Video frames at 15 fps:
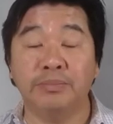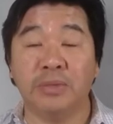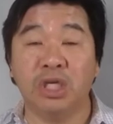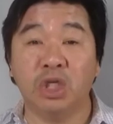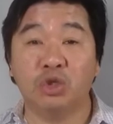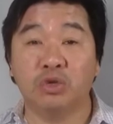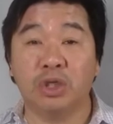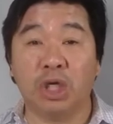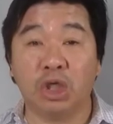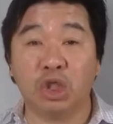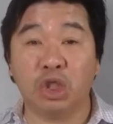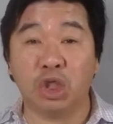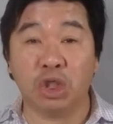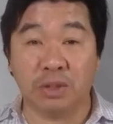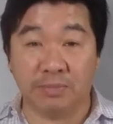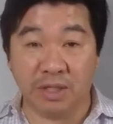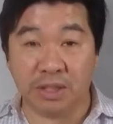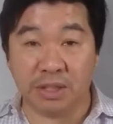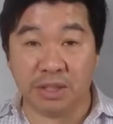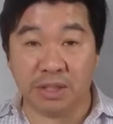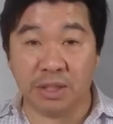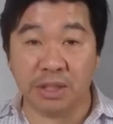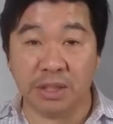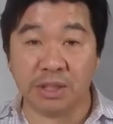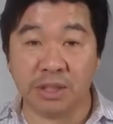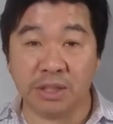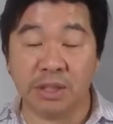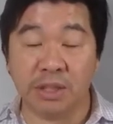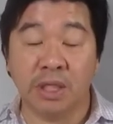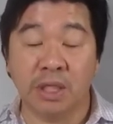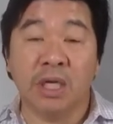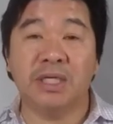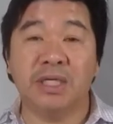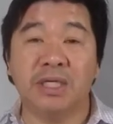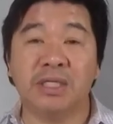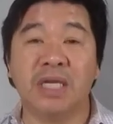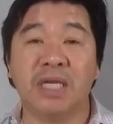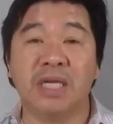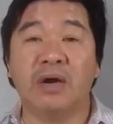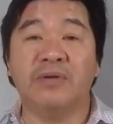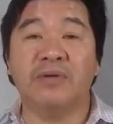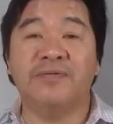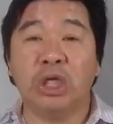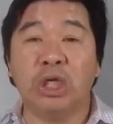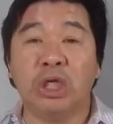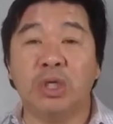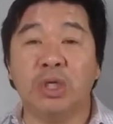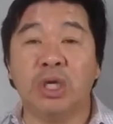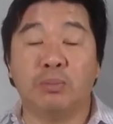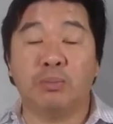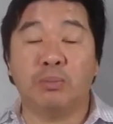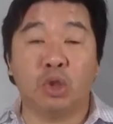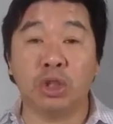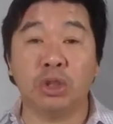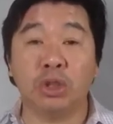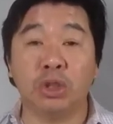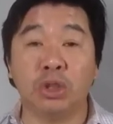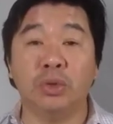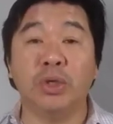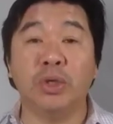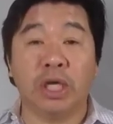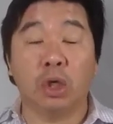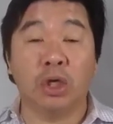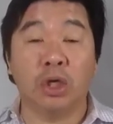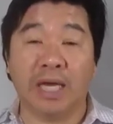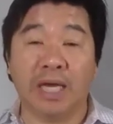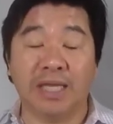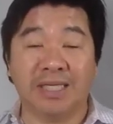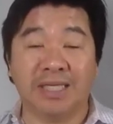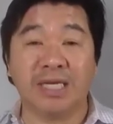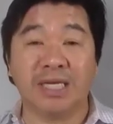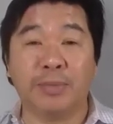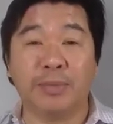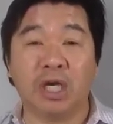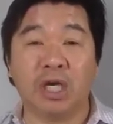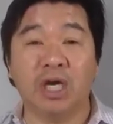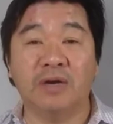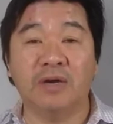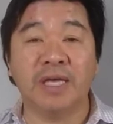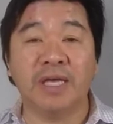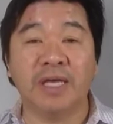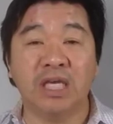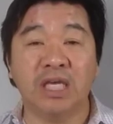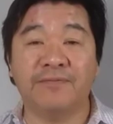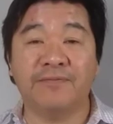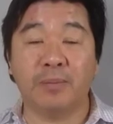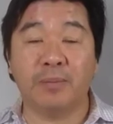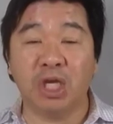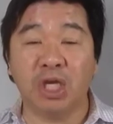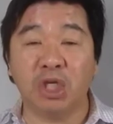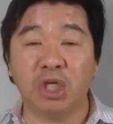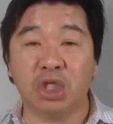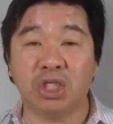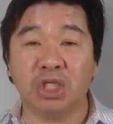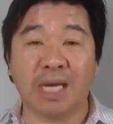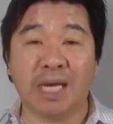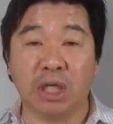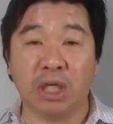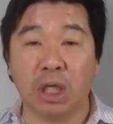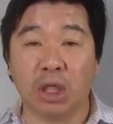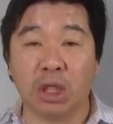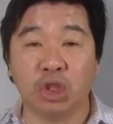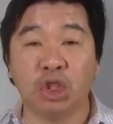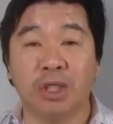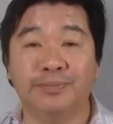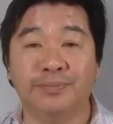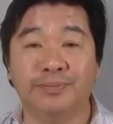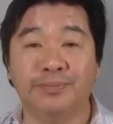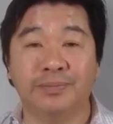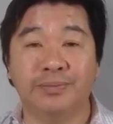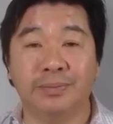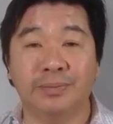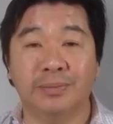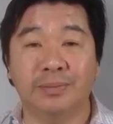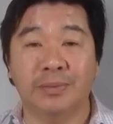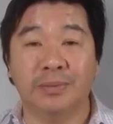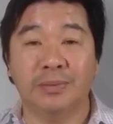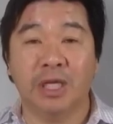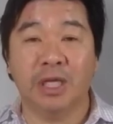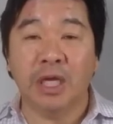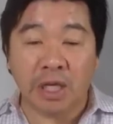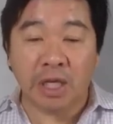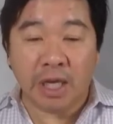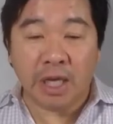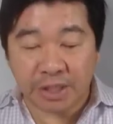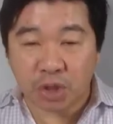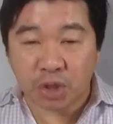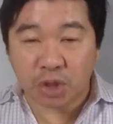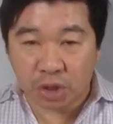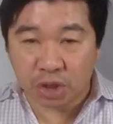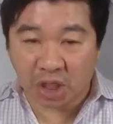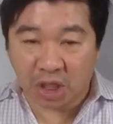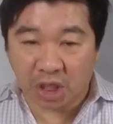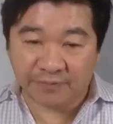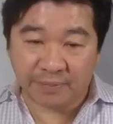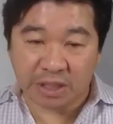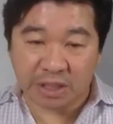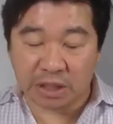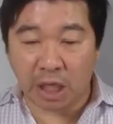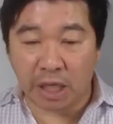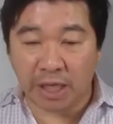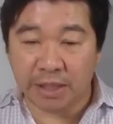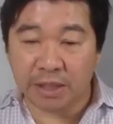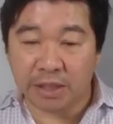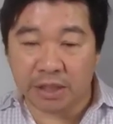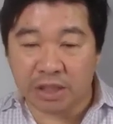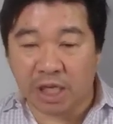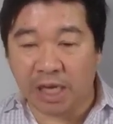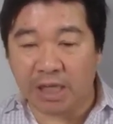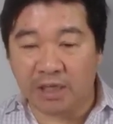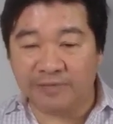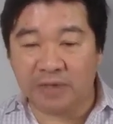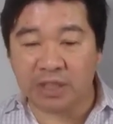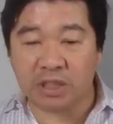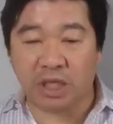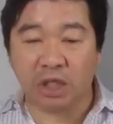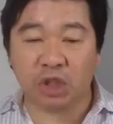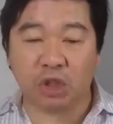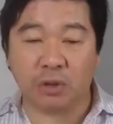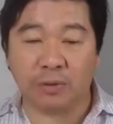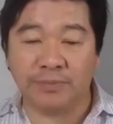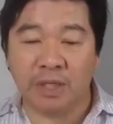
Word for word: Introduction to Business. This is now video number two in our look at the topic of information technology. And as you can tell from the slide, the title of this lecture